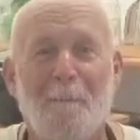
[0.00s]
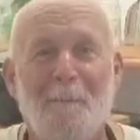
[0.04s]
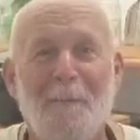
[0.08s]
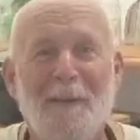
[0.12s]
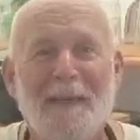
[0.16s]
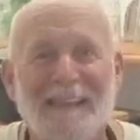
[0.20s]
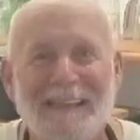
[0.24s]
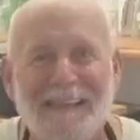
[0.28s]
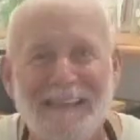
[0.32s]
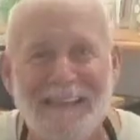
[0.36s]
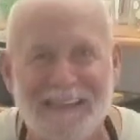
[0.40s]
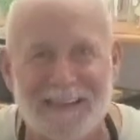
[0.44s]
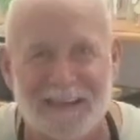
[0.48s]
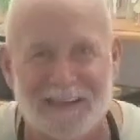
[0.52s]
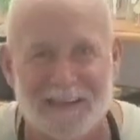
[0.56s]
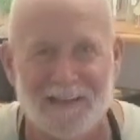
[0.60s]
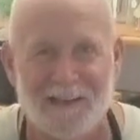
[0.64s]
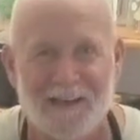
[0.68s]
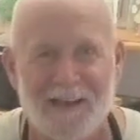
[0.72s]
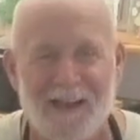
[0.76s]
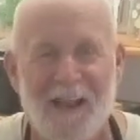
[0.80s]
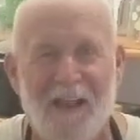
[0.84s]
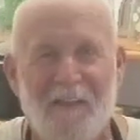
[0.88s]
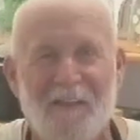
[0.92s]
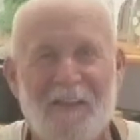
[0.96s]

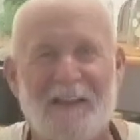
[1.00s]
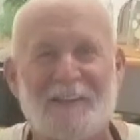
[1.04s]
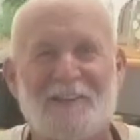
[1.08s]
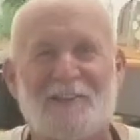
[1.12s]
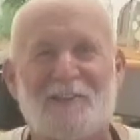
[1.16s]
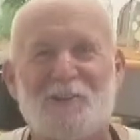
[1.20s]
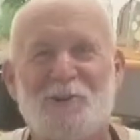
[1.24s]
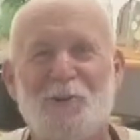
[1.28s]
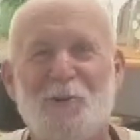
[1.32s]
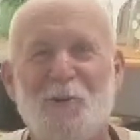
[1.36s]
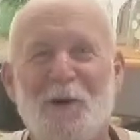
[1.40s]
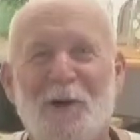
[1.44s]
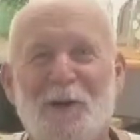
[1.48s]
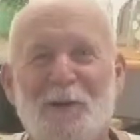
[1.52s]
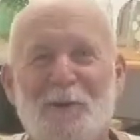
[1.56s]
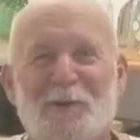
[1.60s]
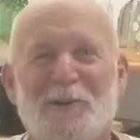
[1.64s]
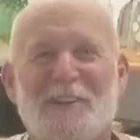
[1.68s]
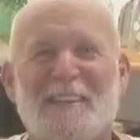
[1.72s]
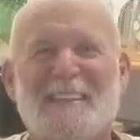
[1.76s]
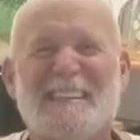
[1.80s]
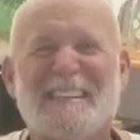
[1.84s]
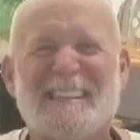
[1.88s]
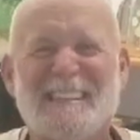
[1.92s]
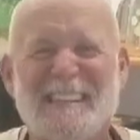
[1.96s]
Billion. That's
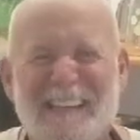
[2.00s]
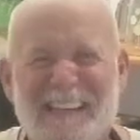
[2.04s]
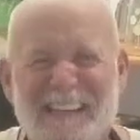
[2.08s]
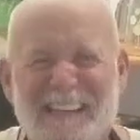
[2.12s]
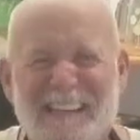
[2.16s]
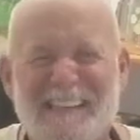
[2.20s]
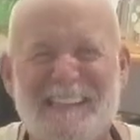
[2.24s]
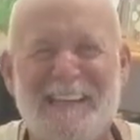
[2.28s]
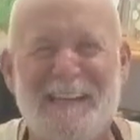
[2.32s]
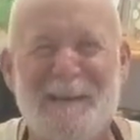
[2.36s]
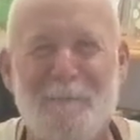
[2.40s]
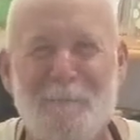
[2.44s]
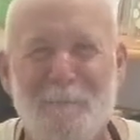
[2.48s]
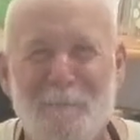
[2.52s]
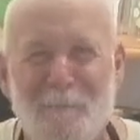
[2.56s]
260